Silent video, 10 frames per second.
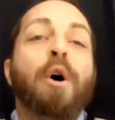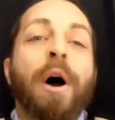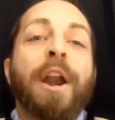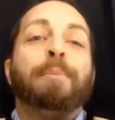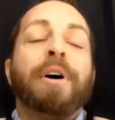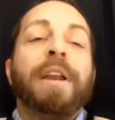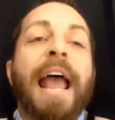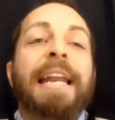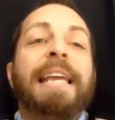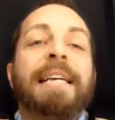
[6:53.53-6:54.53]
want to put
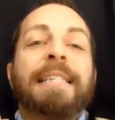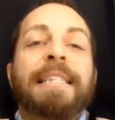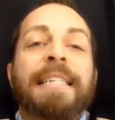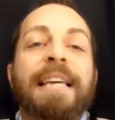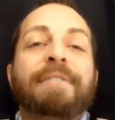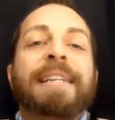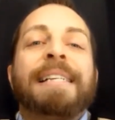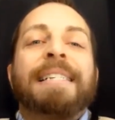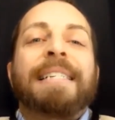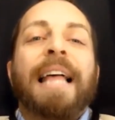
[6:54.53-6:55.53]
any even
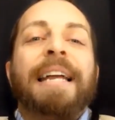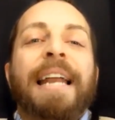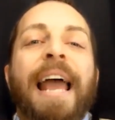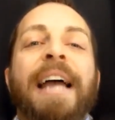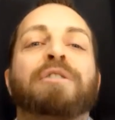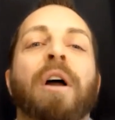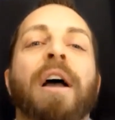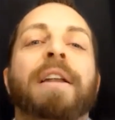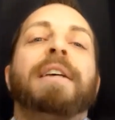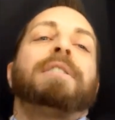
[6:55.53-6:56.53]
slight extra
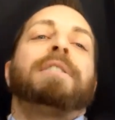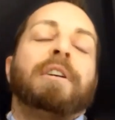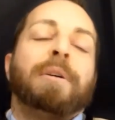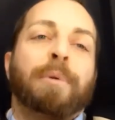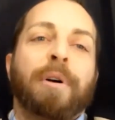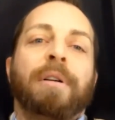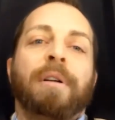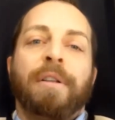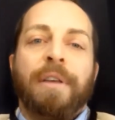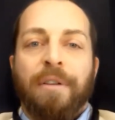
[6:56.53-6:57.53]
unnecessary burden
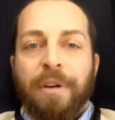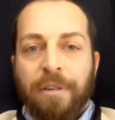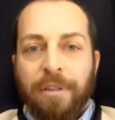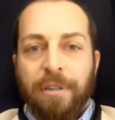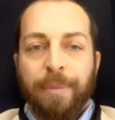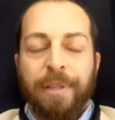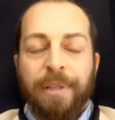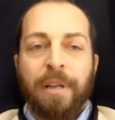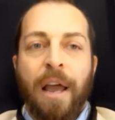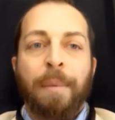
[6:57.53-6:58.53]
on the healthcare system at this
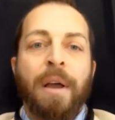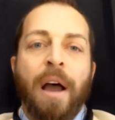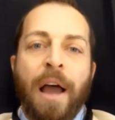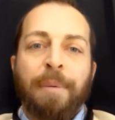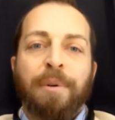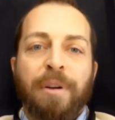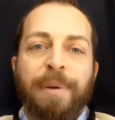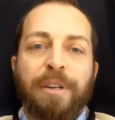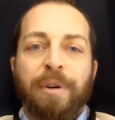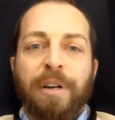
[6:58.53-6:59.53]
time. I'm going to
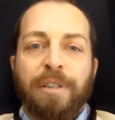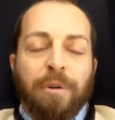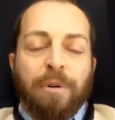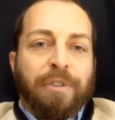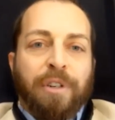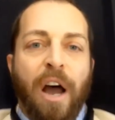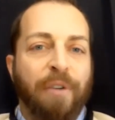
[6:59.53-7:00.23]
be doing a sort of soft